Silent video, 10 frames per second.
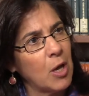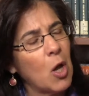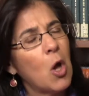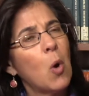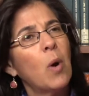I
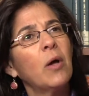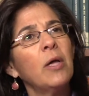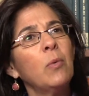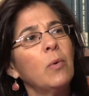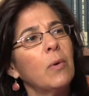mean, well, the
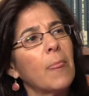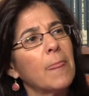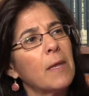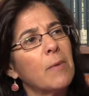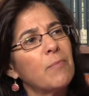humanitarian it,
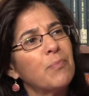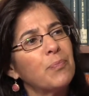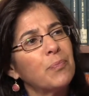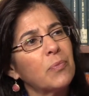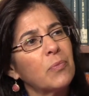
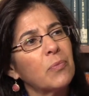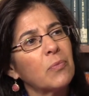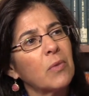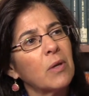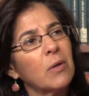assistance is
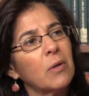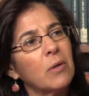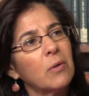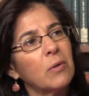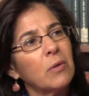what water,
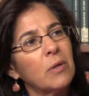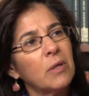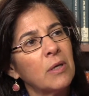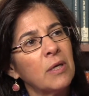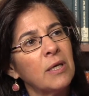food,
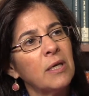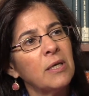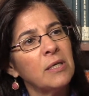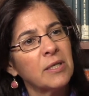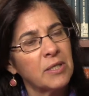blankets, and
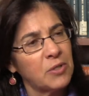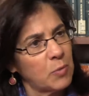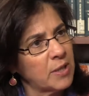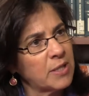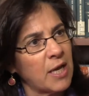tents. Yes,
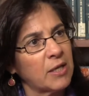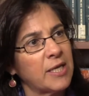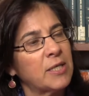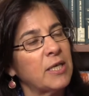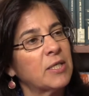it's
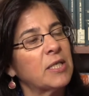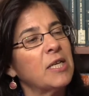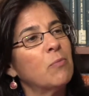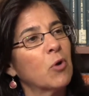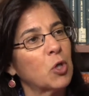exactly. it's, it's
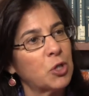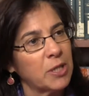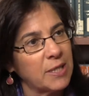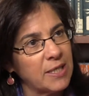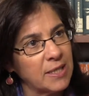
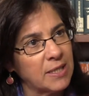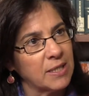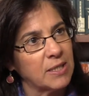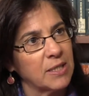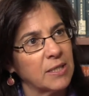emergency of...
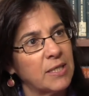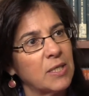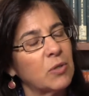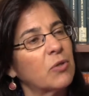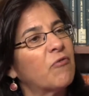assistance. Mm-hmm.
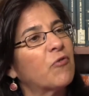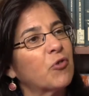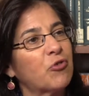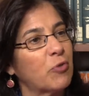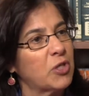These are the
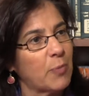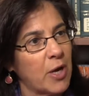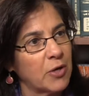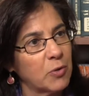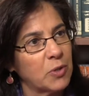first
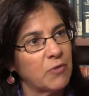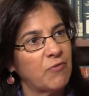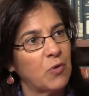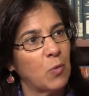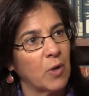responders,
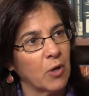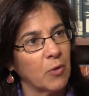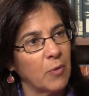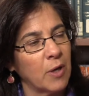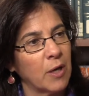if you will,
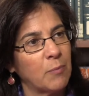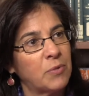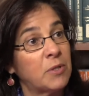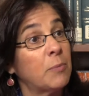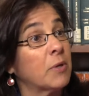uh,
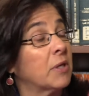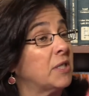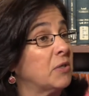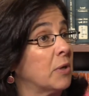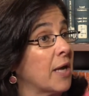typically
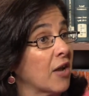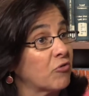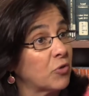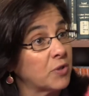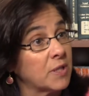to a
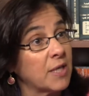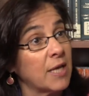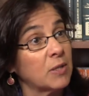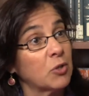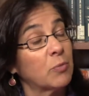natural
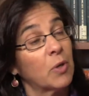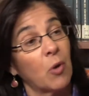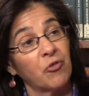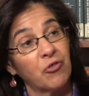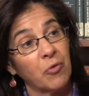disaster, but mm-hmm.
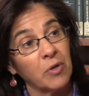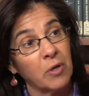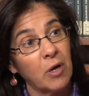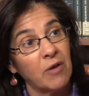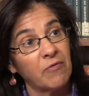also in
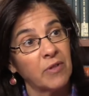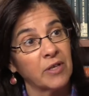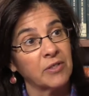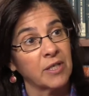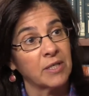
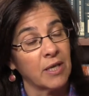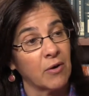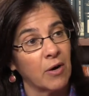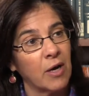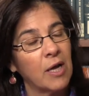conflict,
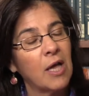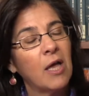etc.